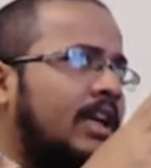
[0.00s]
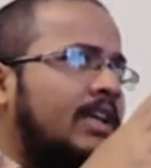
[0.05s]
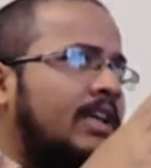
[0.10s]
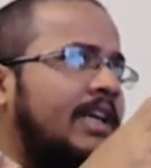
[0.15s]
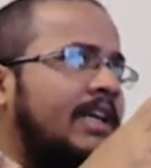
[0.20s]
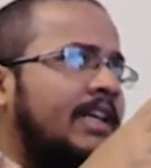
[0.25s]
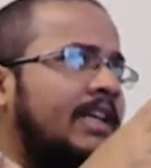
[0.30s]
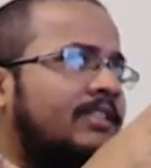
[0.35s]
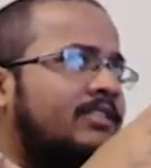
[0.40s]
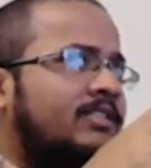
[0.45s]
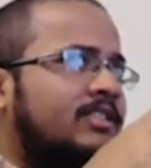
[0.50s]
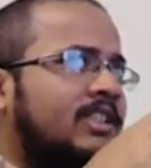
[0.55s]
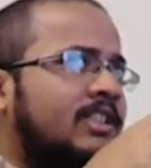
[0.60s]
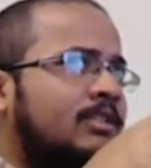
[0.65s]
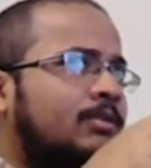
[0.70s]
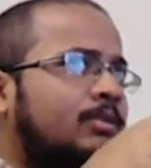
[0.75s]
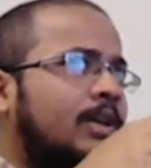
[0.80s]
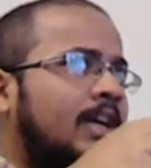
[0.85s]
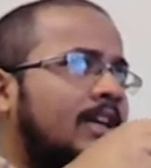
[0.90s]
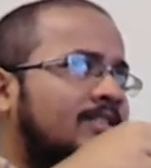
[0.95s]
t-test
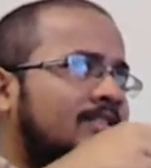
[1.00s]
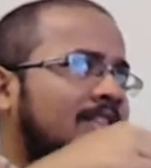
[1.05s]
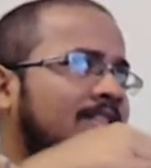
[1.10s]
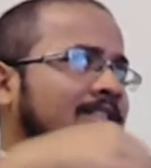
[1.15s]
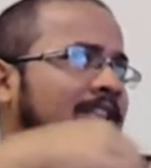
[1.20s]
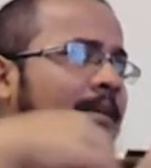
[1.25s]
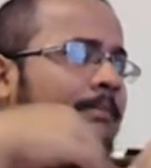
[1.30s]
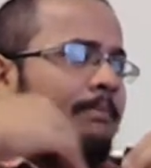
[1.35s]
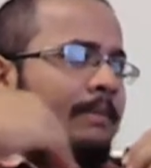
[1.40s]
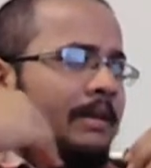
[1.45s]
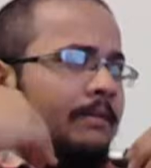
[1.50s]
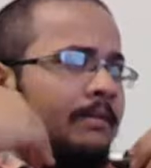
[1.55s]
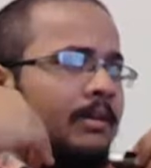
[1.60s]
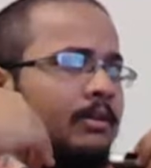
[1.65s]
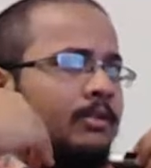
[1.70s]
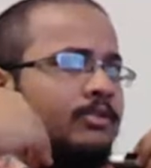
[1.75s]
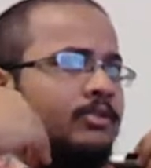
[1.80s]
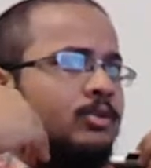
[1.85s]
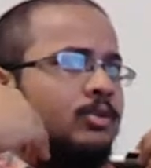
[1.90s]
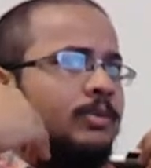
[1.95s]
requires the sample
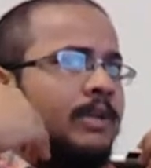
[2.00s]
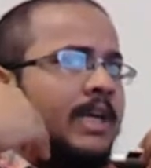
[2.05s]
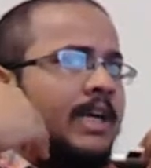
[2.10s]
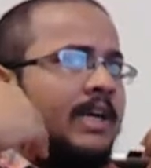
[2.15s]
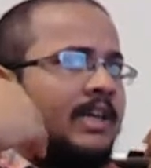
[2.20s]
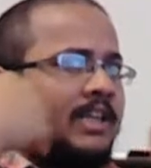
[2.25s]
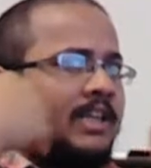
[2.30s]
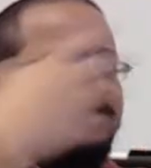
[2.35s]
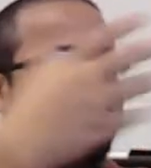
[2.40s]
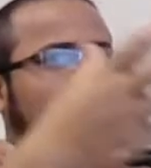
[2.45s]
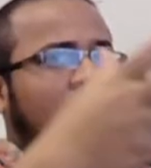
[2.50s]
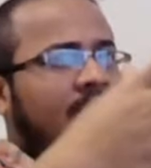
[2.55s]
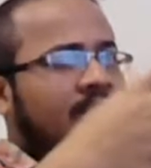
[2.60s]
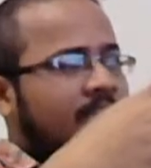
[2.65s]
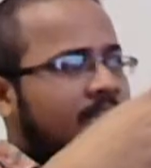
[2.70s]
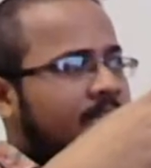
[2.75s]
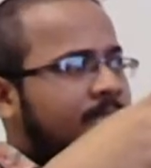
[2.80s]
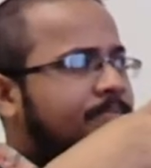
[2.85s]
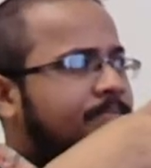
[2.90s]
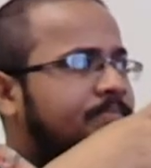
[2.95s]
values to be at least
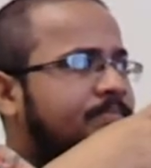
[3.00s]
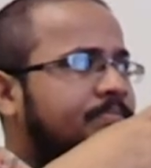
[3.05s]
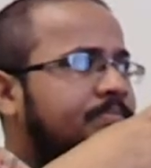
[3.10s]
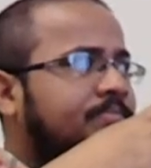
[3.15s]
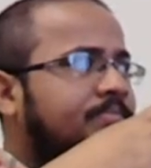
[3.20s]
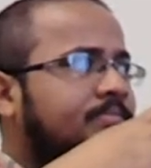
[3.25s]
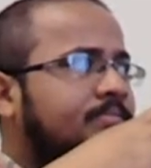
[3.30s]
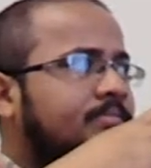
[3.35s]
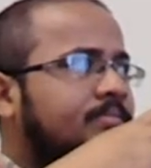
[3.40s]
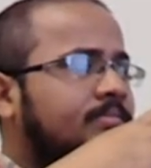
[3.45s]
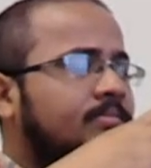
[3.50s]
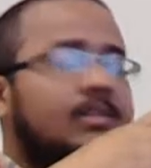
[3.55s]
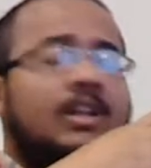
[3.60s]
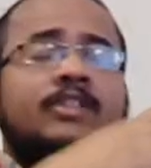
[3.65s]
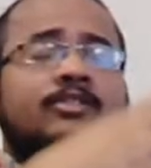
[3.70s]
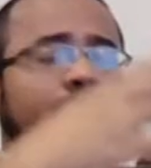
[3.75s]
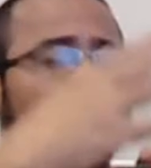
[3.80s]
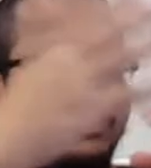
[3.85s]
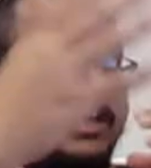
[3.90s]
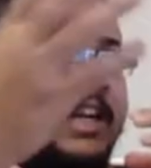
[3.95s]
30,
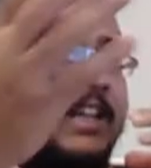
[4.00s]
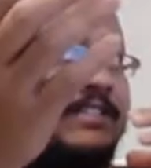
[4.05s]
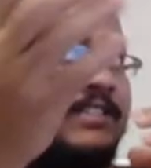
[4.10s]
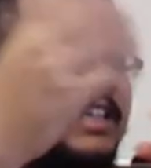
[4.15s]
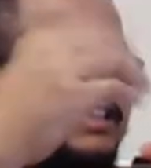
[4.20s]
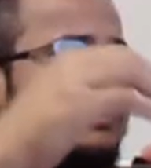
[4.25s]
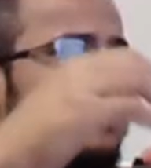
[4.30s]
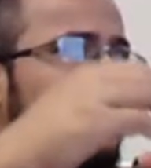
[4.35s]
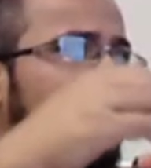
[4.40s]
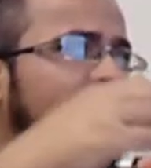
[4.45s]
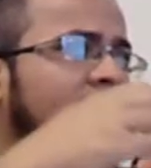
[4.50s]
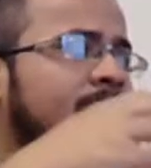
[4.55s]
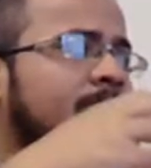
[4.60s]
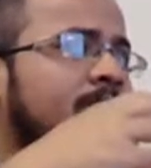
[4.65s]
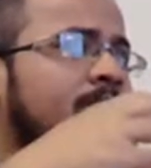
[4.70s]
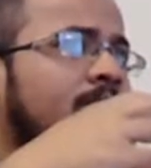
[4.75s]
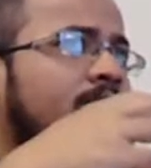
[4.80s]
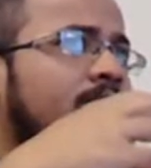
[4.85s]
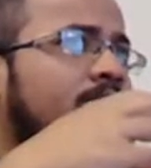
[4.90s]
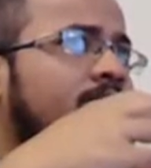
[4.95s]
sorry, less than 30,
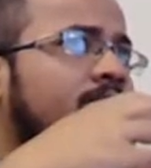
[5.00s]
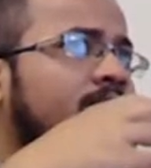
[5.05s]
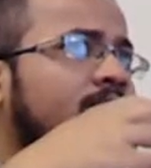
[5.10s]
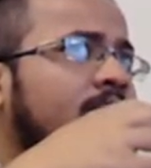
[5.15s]
because,